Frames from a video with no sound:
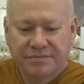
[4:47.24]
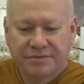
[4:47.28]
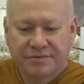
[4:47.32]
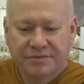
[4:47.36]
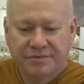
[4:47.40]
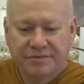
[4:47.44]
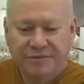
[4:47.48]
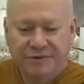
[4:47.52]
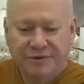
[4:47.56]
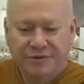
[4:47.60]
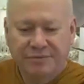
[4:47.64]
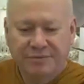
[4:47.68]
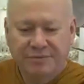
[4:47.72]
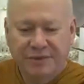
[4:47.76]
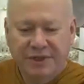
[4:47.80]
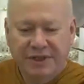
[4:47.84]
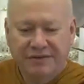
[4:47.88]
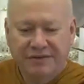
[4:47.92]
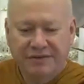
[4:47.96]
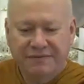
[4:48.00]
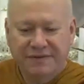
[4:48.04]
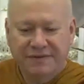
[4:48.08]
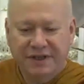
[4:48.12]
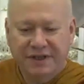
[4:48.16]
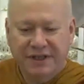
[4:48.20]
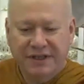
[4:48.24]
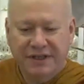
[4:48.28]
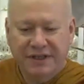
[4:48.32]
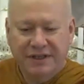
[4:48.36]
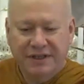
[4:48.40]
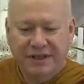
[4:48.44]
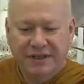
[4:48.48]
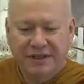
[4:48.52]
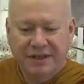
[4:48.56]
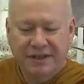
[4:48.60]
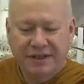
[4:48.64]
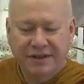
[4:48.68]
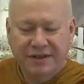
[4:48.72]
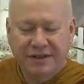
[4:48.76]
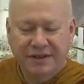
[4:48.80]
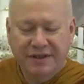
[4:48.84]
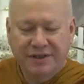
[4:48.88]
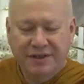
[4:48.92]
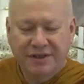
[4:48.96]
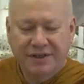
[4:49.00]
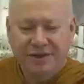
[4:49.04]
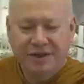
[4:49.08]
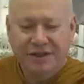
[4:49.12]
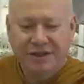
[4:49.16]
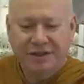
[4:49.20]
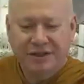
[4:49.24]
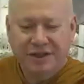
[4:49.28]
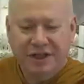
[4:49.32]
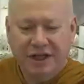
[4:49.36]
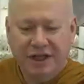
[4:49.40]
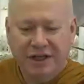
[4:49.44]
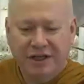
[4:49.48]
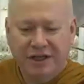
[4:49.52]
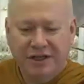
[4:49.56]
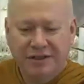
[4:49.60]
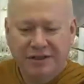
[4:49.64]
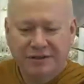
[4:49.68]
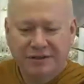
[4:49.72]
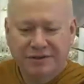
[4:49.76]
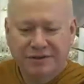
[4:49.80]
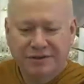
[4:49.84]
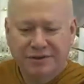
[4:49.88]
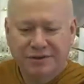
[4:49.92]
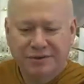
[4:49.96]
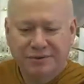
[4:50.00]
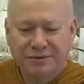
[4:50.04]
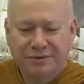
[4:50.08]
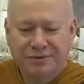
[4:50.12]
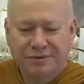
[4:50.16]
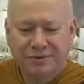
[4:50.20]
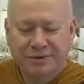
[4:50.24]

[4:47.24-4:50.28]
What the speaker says: You may find that it's hard to